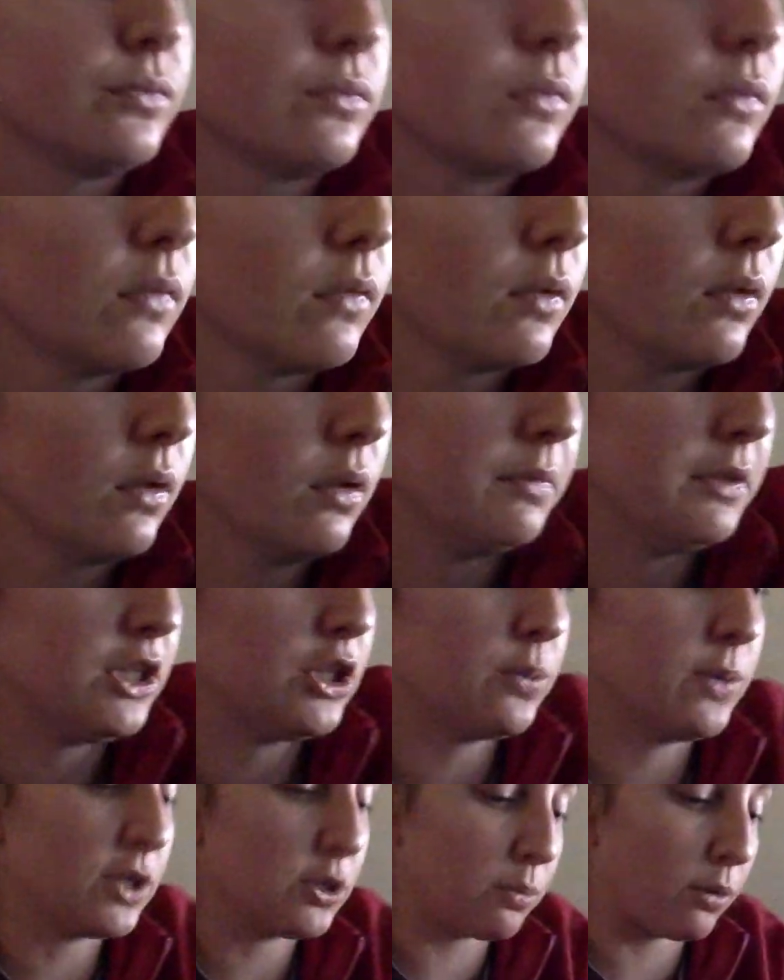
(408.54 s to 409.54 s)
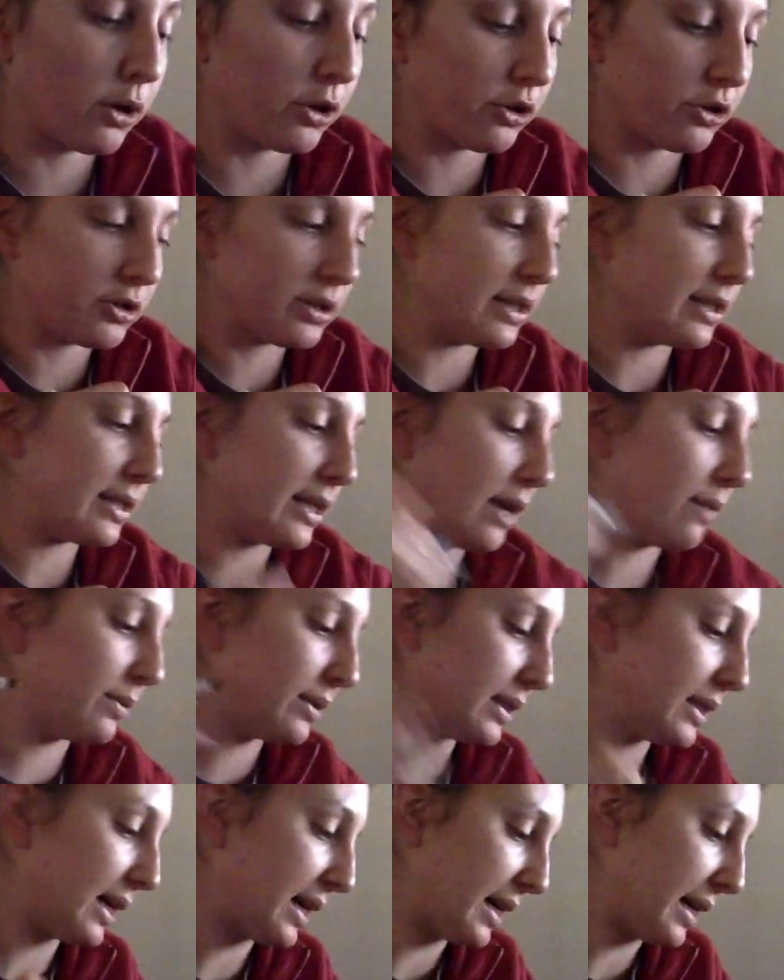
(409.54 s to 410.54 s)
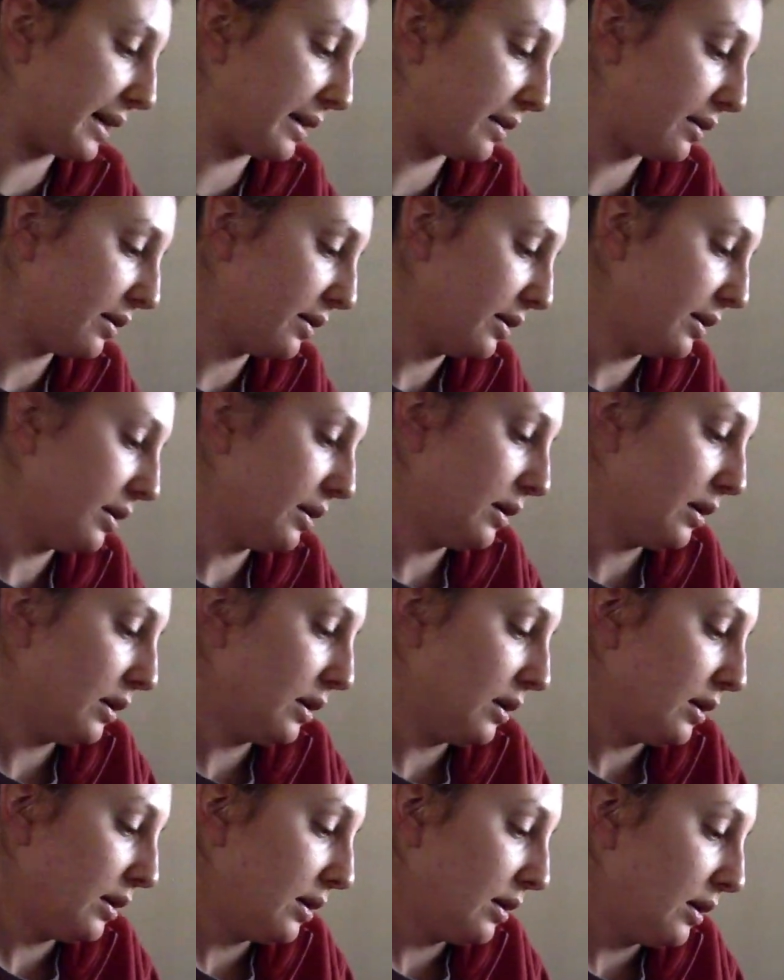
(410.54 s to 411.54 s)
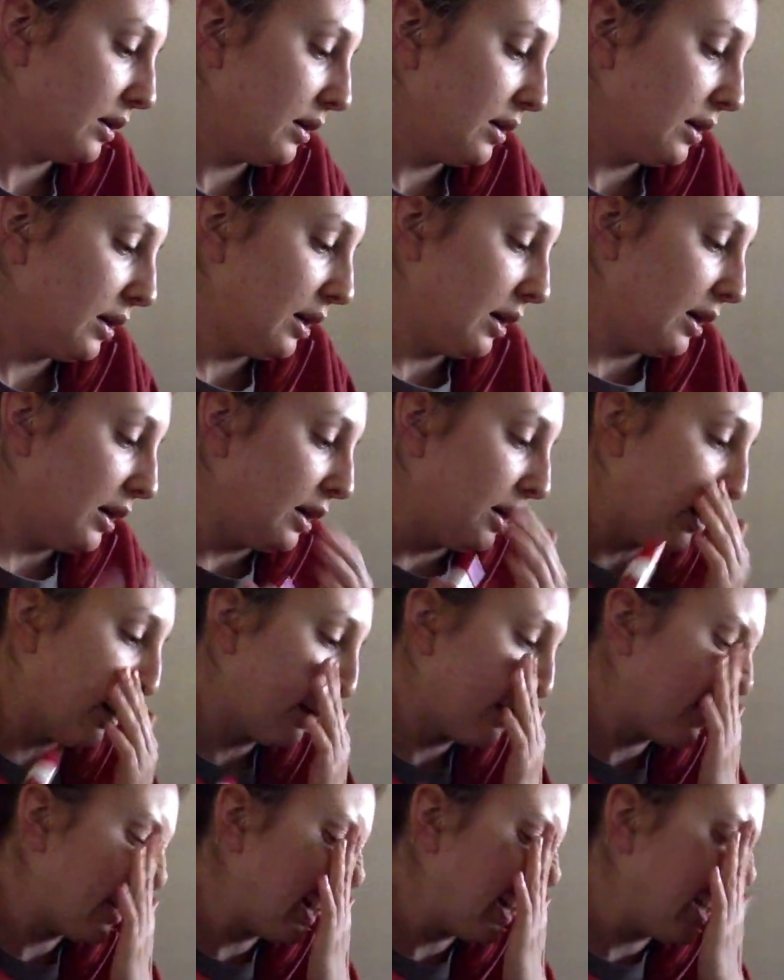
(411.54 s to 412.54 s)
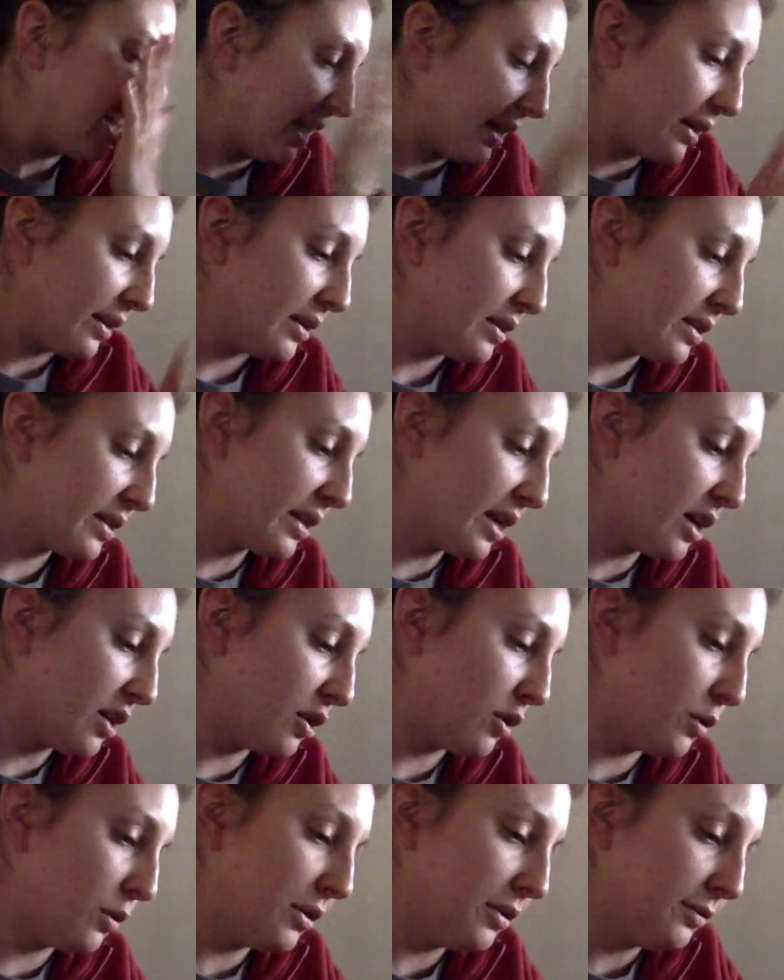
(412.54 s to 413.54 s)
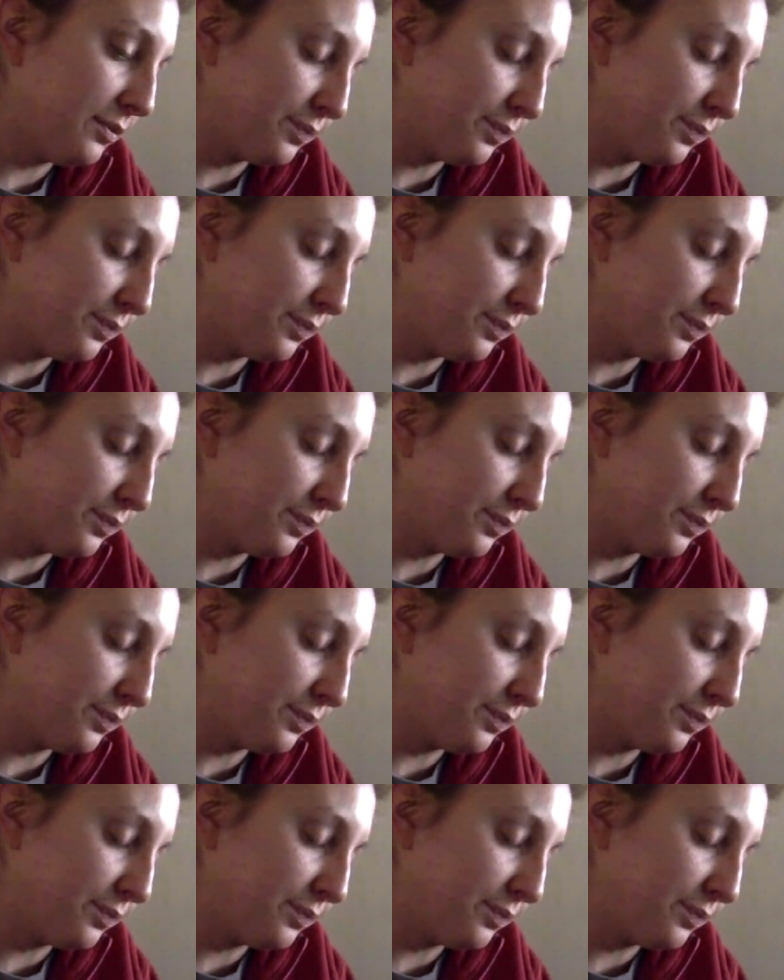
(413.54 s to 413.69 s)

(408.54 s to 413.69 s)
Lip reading: let me switch markers since that one's dying. Alrighty, so